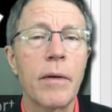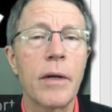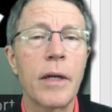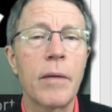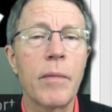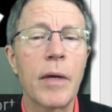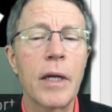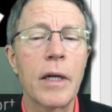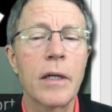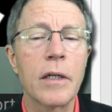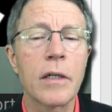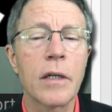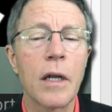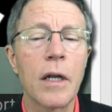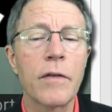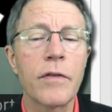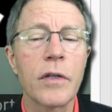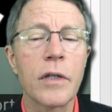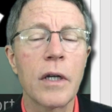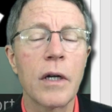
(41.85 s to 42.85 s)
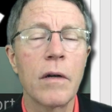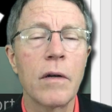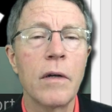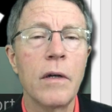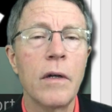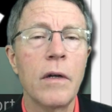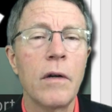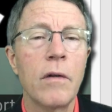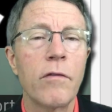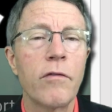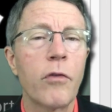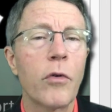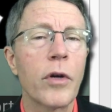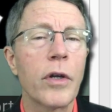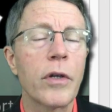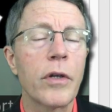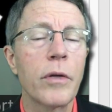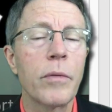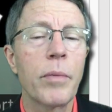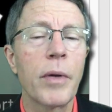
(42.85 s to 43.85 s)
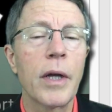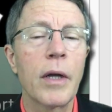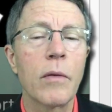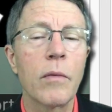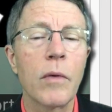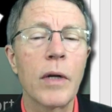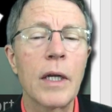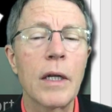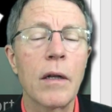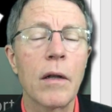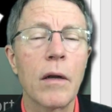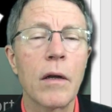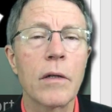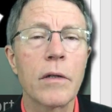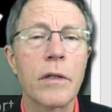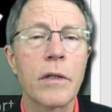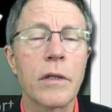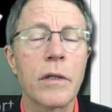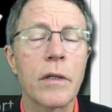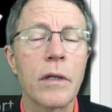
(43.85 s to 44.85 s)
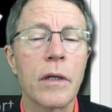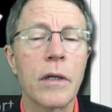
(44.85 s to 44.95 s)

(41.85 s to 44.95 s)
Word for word: he made in his lifestyle 42 pound weight loss,